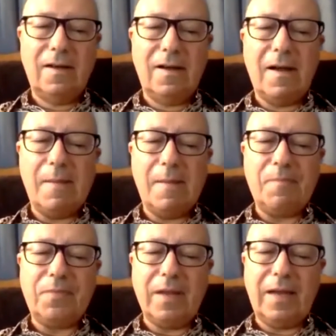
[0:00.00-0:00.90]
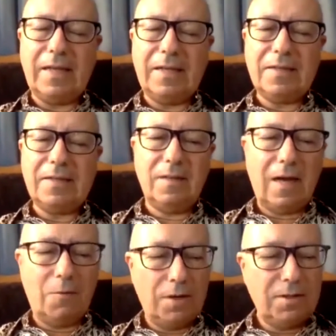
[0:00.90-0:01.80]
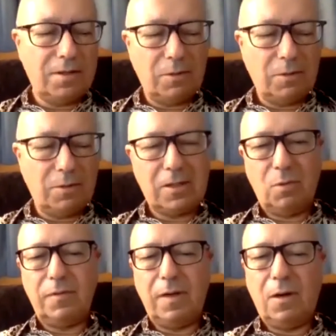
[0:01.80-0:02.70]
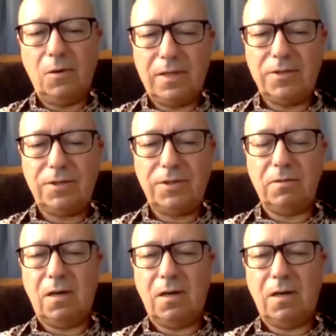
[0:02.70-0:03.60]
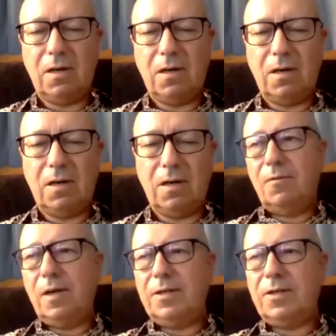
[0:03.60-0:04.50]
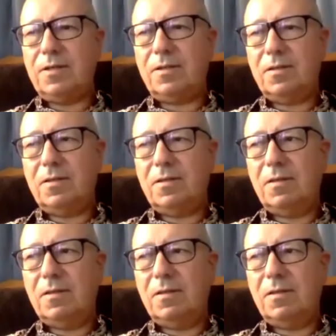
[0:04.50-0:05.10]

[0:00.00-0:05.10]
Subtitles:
And I wanted to explore the whole issue of religious